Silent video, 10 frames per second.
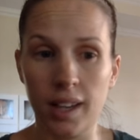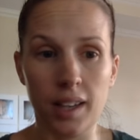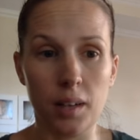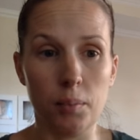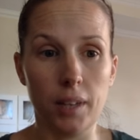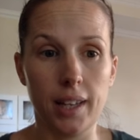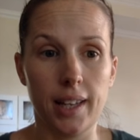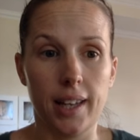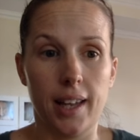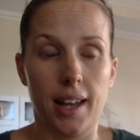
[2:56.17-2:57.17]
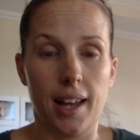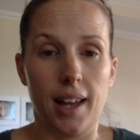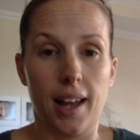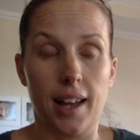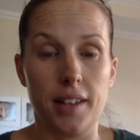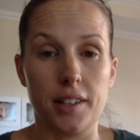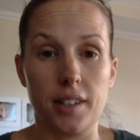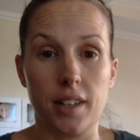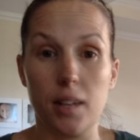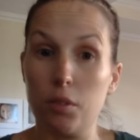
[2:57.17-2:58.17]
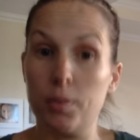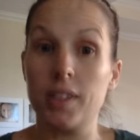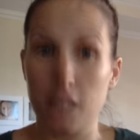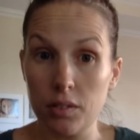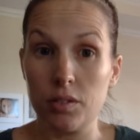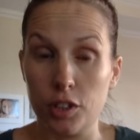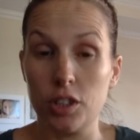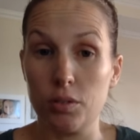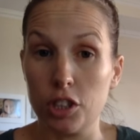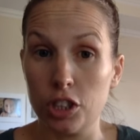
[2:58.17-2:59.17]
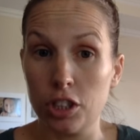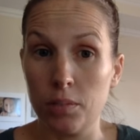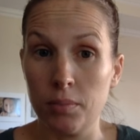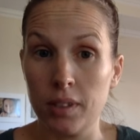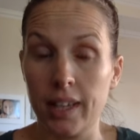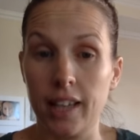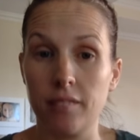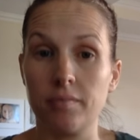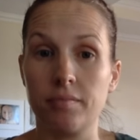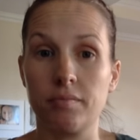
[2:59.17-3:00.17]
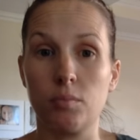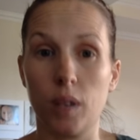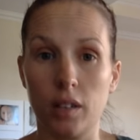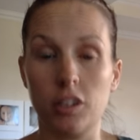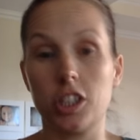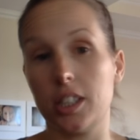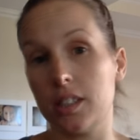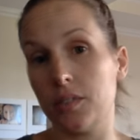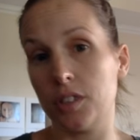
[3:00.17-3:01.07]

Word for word: Um, and it would be safe of you to assume that, well, she's a